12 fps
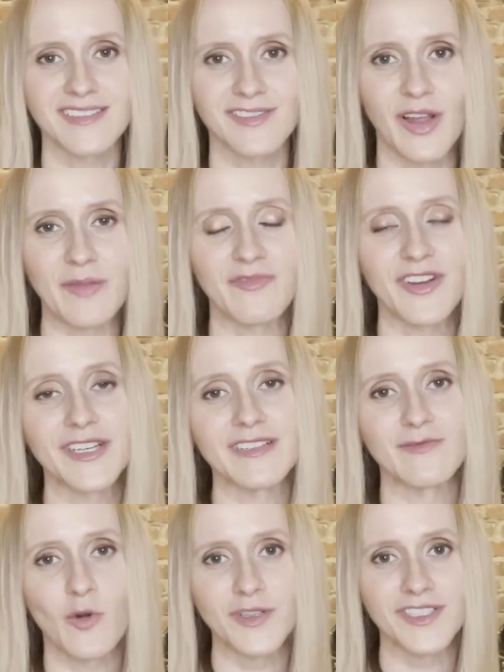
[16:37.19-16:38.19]
So I'm very
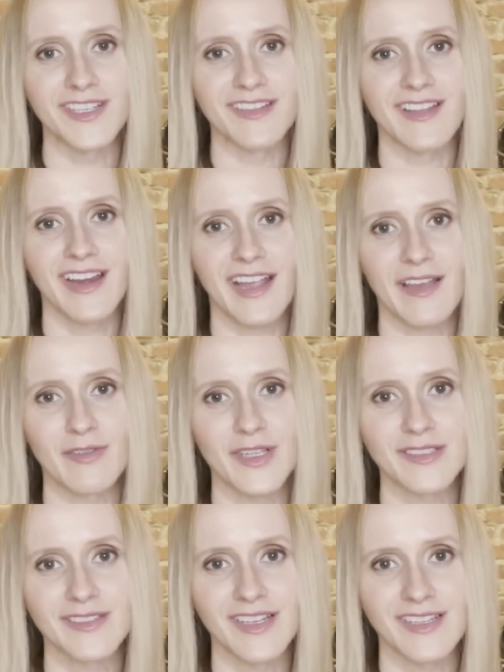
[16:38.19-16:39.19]
fortunate that I have
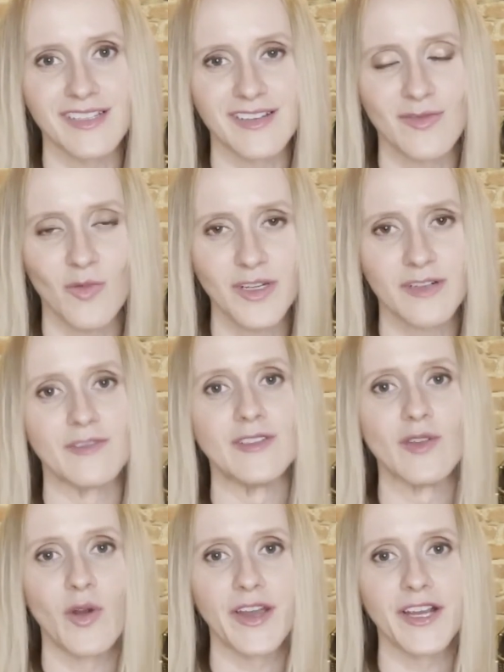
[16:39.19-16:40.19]
a wonderful
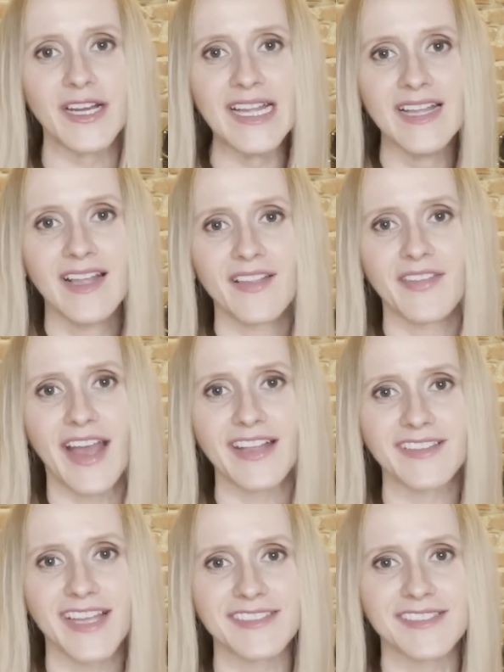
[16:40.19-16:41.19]
lawyer
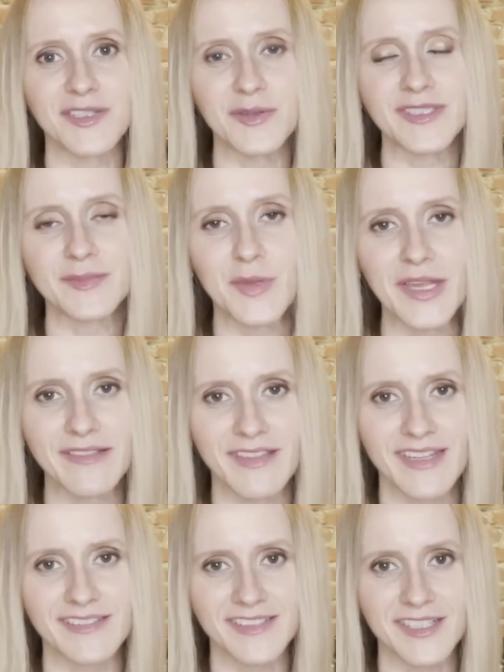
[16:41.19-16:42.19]
that likes to explain
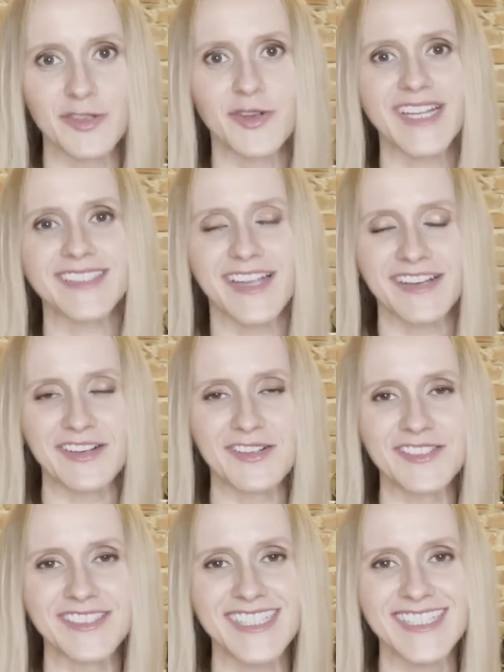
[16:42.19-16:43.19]
things in great
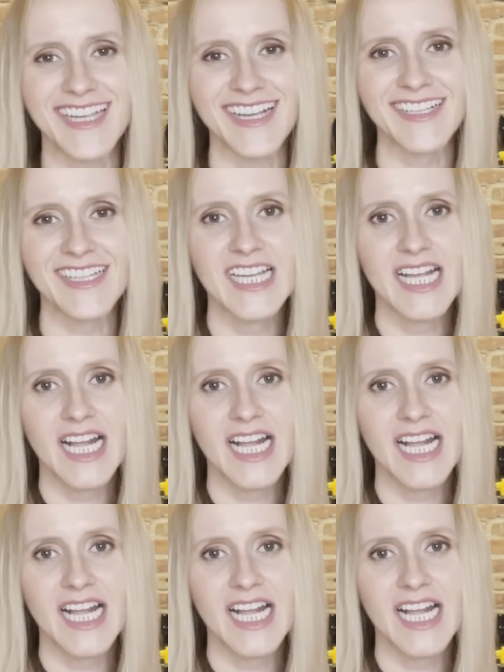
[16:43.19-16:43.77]
technical detail.